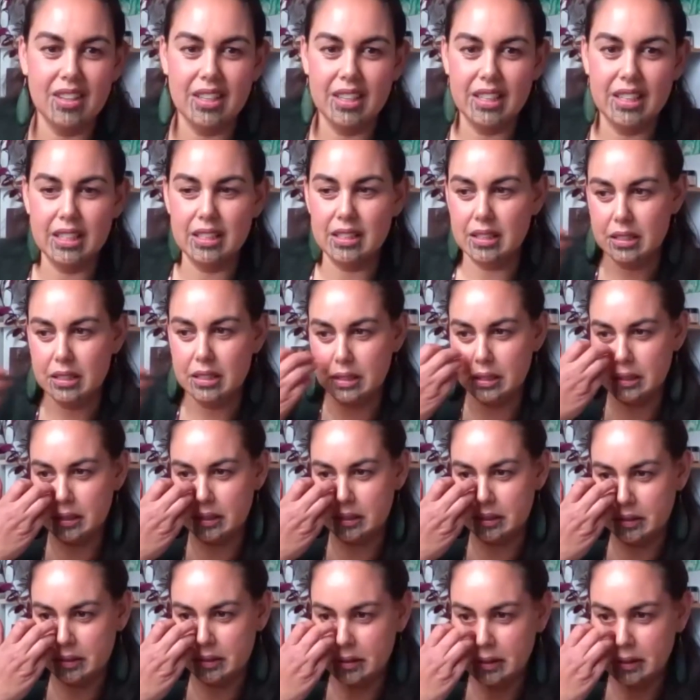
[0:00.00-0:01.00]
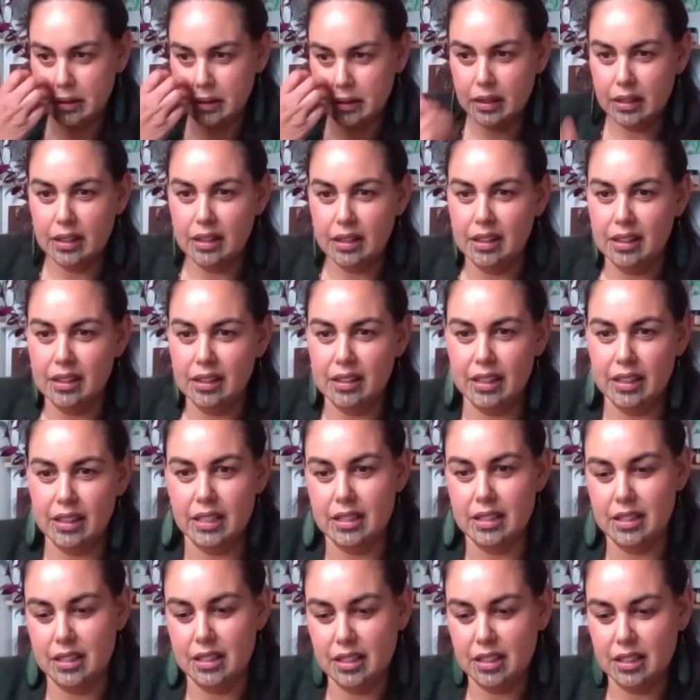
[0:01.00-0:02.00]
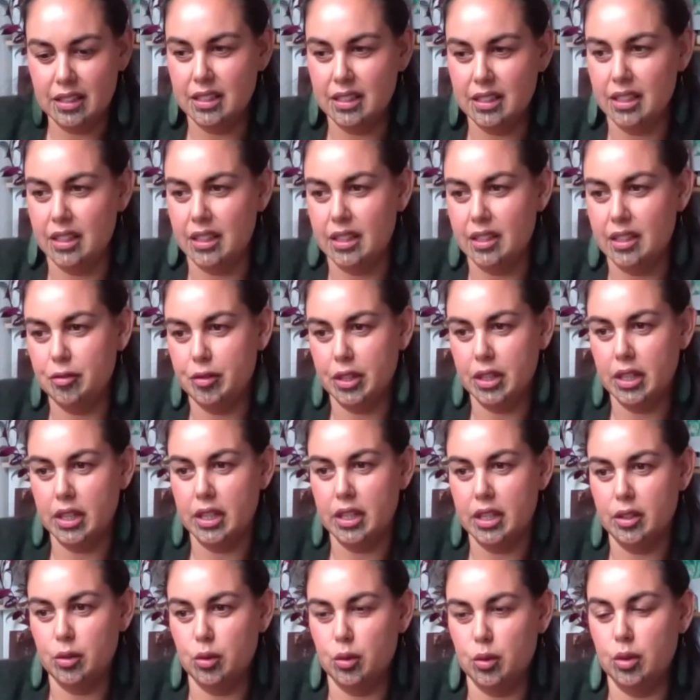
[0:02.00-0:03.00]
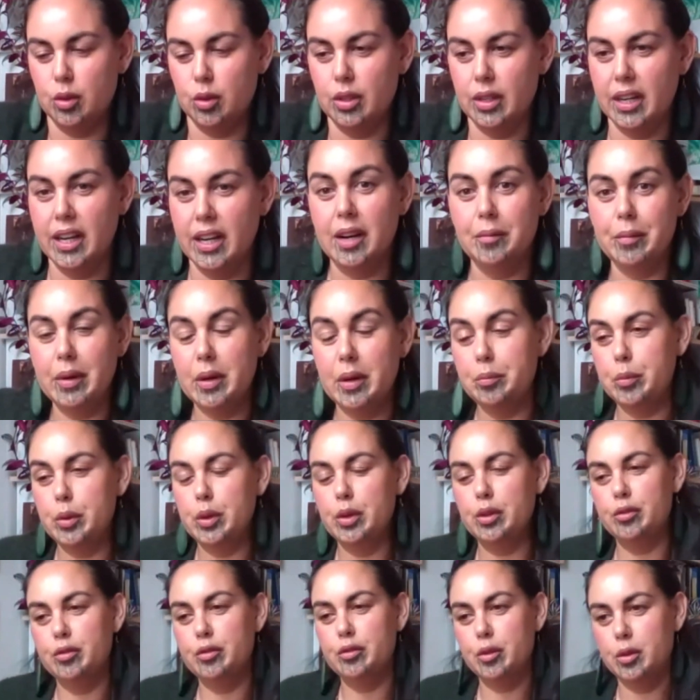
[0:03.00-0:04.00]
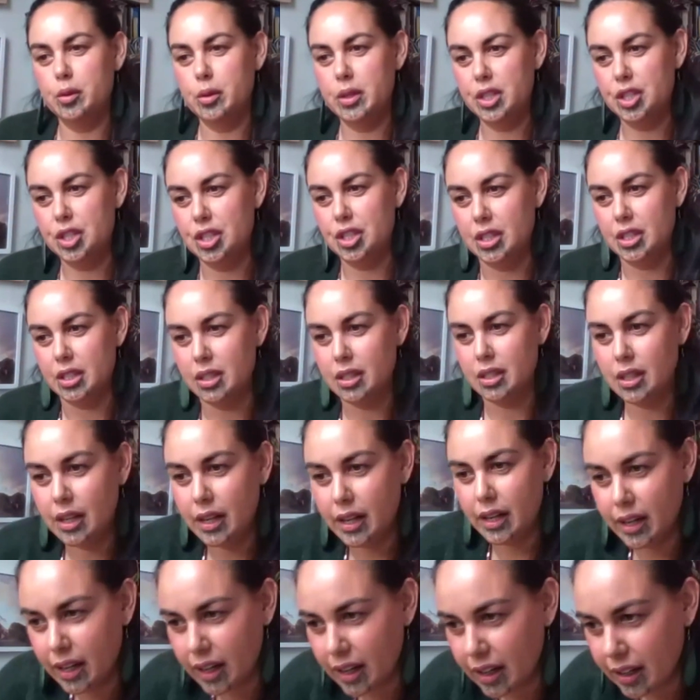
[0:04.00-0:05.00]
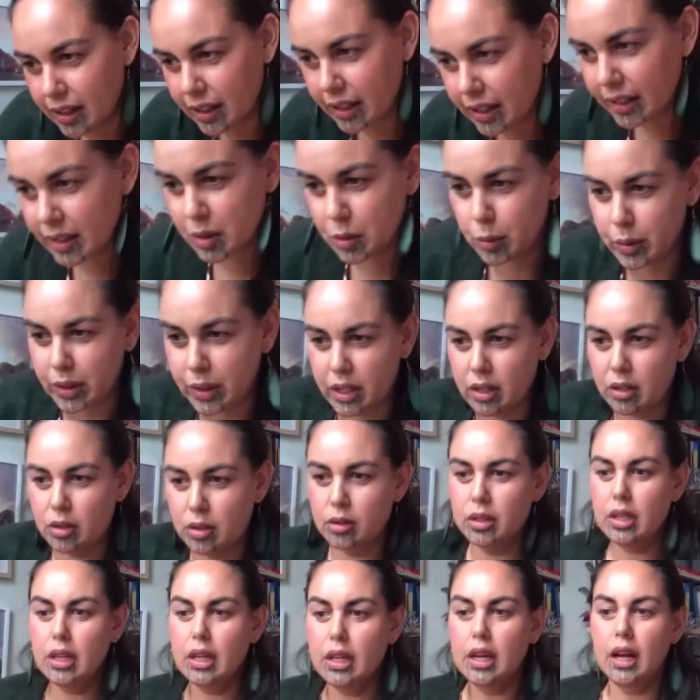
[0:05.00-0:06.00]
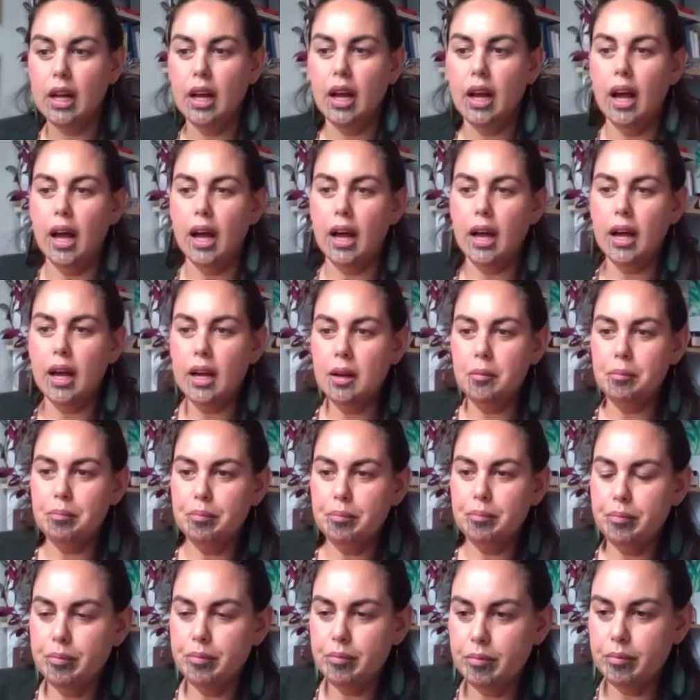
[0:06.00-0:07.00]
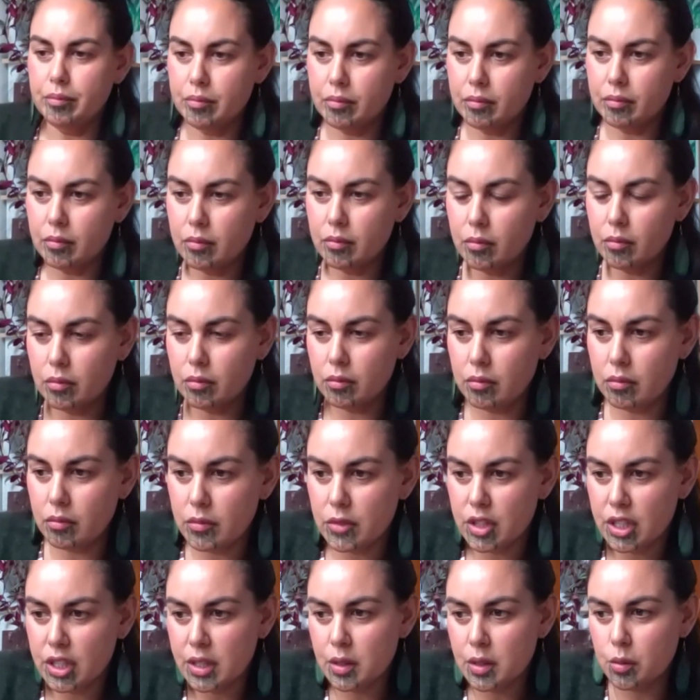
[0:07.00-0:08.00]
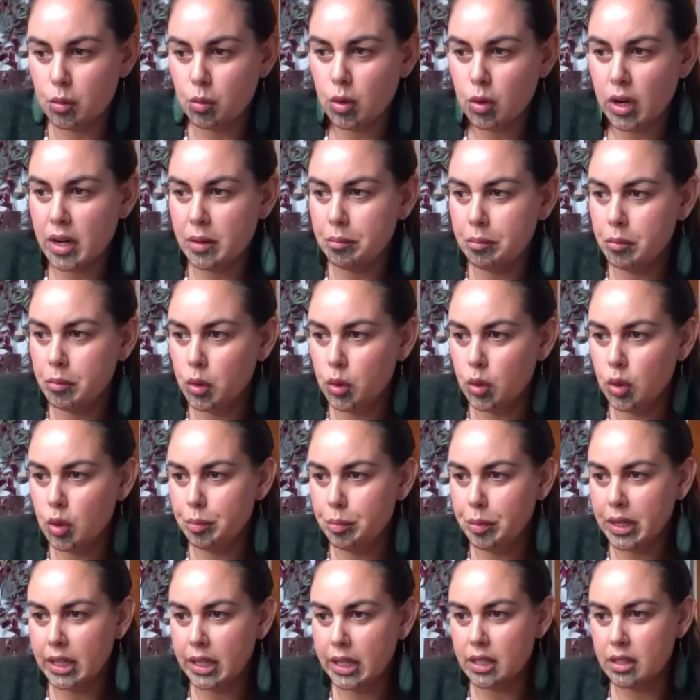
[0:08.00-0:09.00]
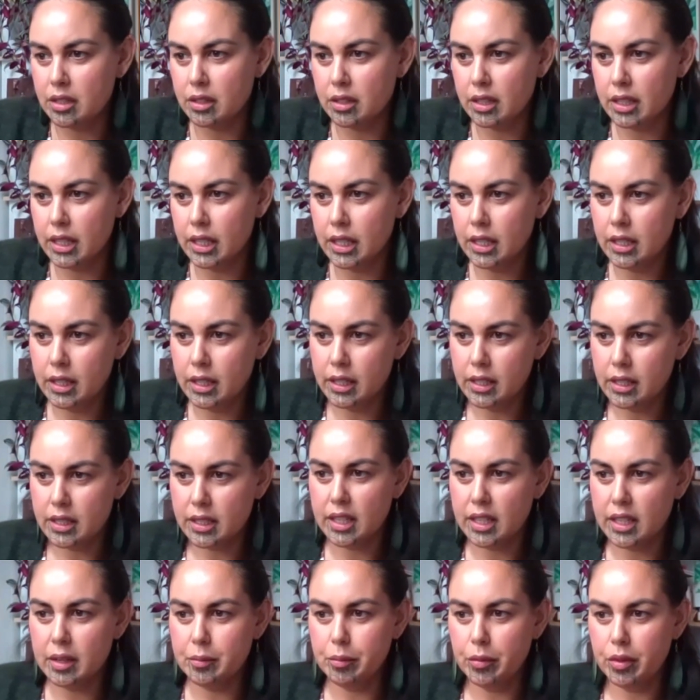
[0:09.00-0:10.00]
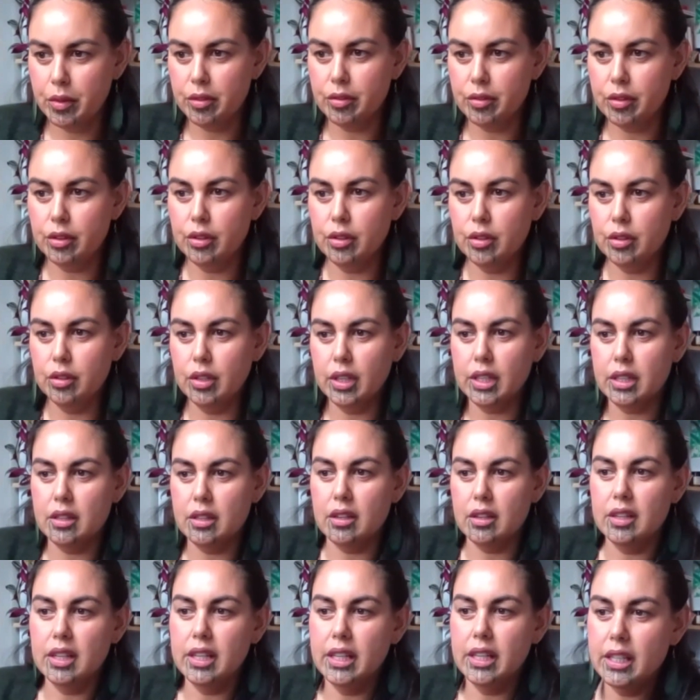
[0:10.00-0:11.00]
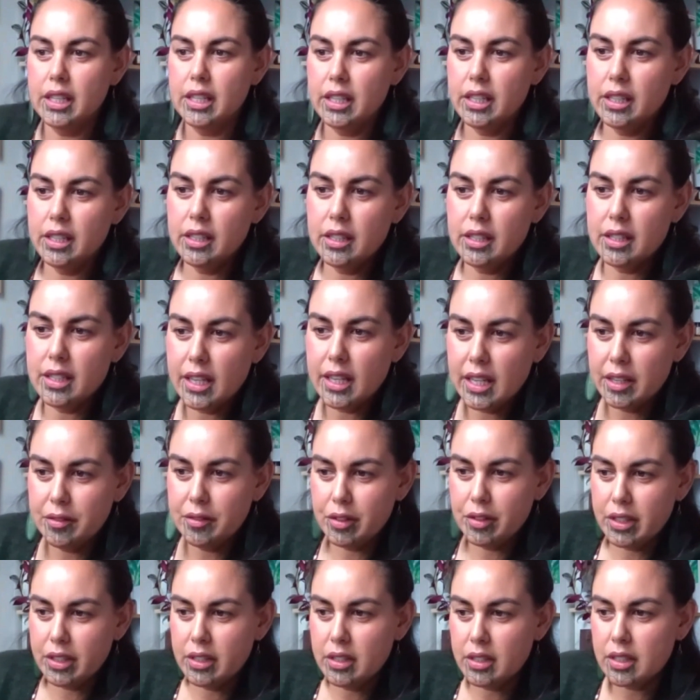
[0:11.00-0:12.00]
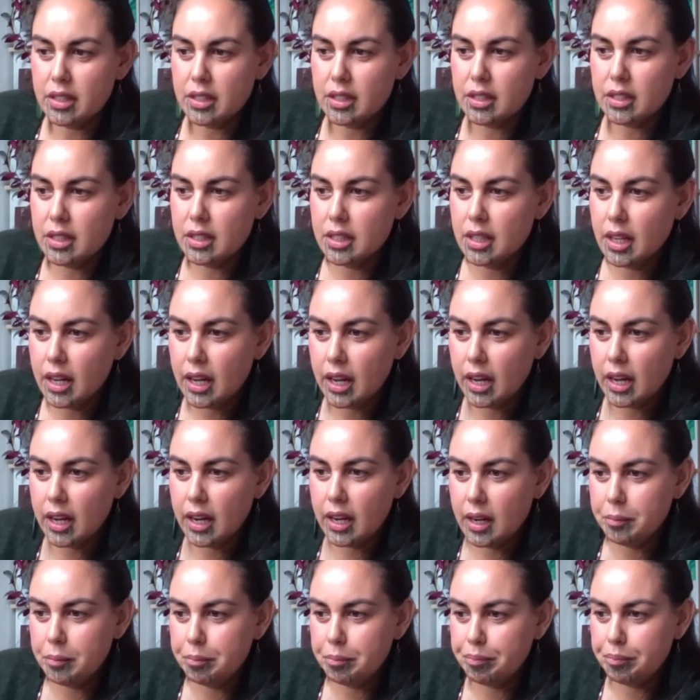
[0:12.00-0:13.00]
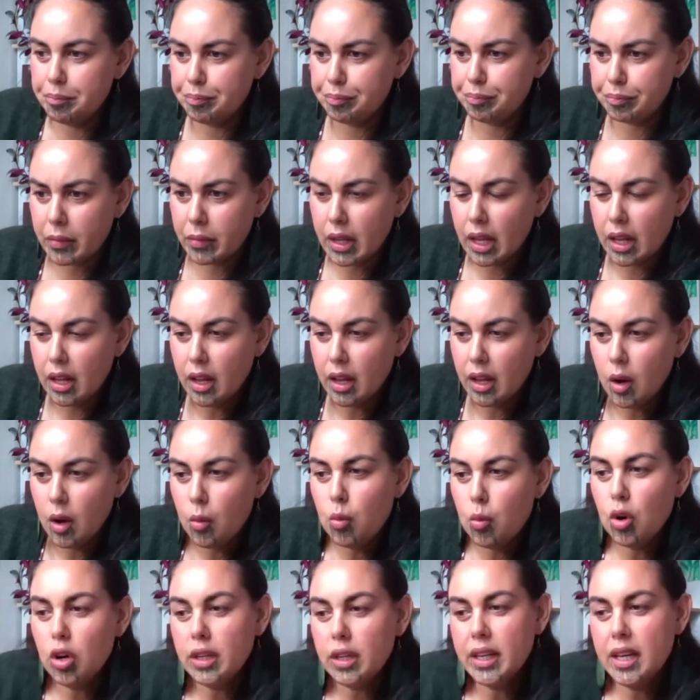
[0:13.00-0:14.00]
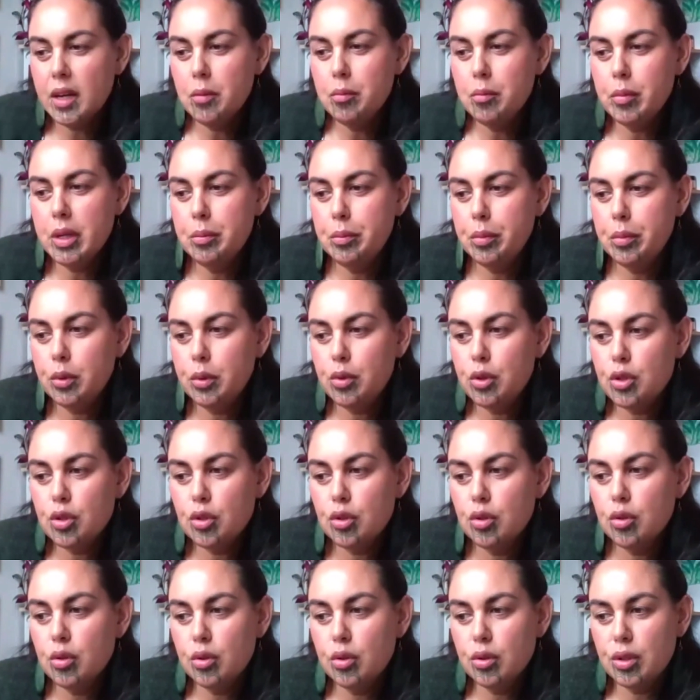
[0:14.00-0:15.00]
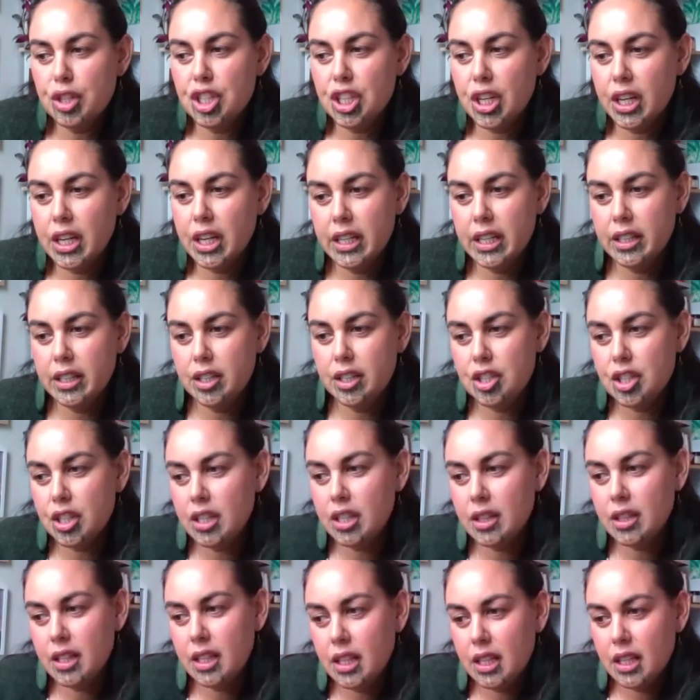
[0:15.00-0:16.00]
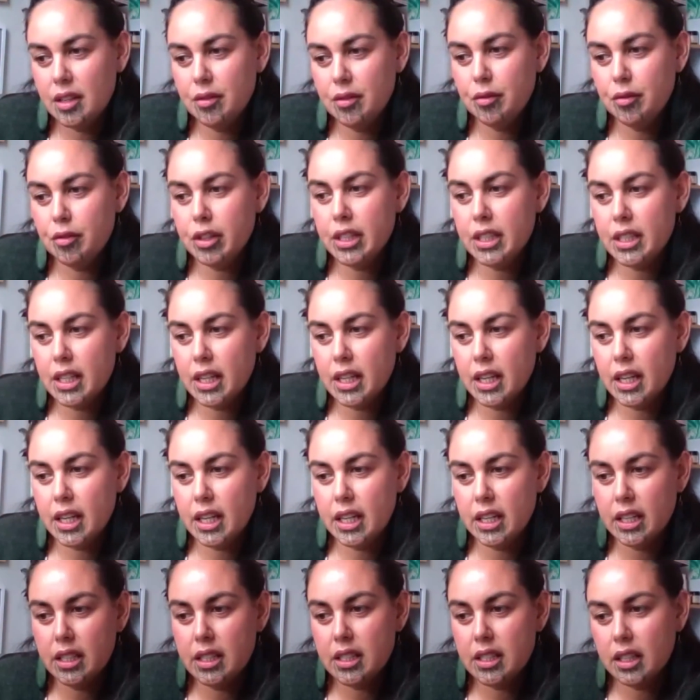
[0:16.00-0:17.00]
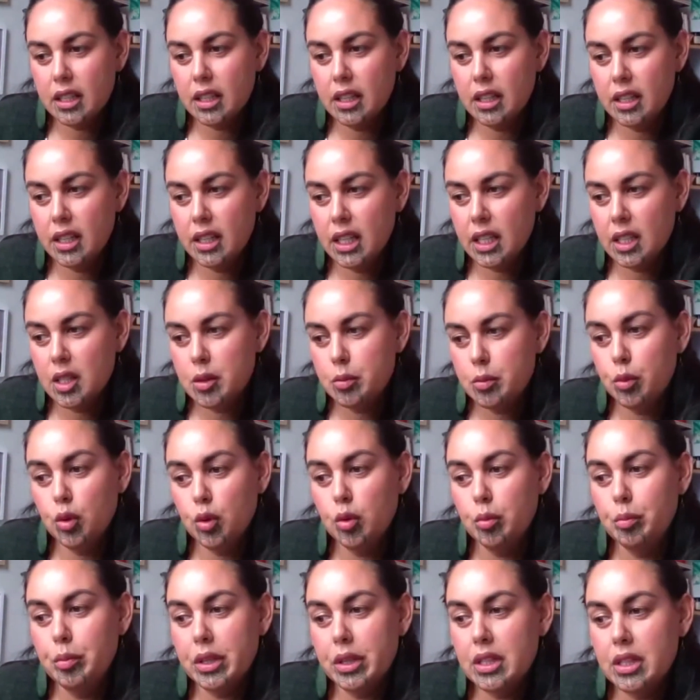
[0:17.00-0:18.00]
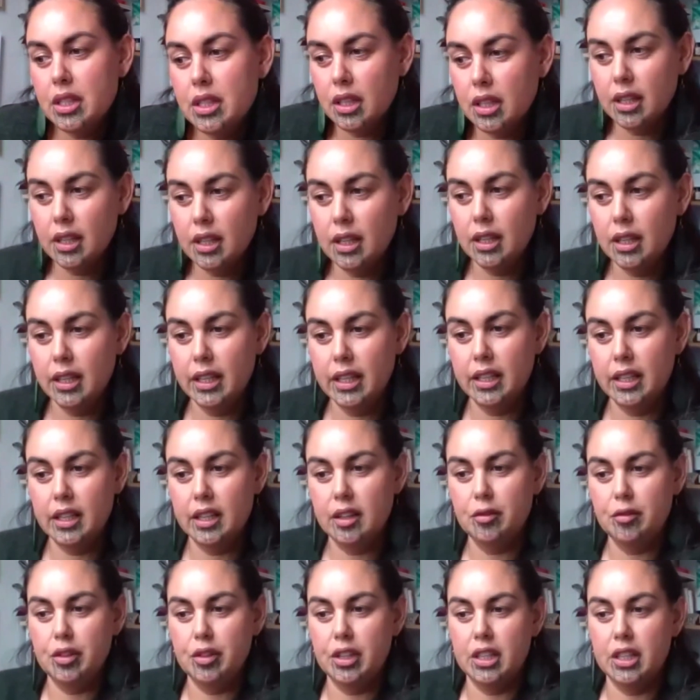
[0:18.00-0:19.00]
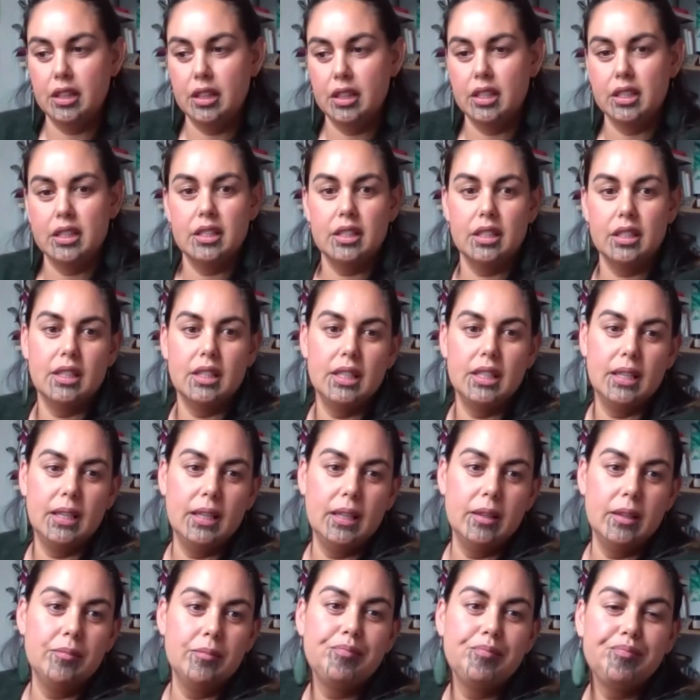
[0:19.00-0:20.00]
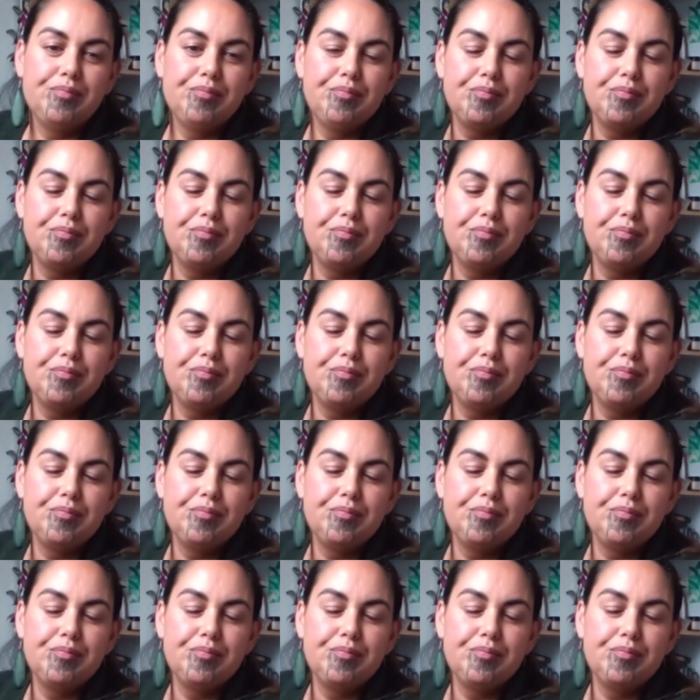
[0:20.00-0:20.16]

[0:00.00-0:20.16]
Ai tika, ai tika tira whakaro. Um, and beautiful question uh, as well. Um, just one more pātai that's come through Kataraina Davis. Um, what can people do or change in their everyday to connect more, particularly if in the city?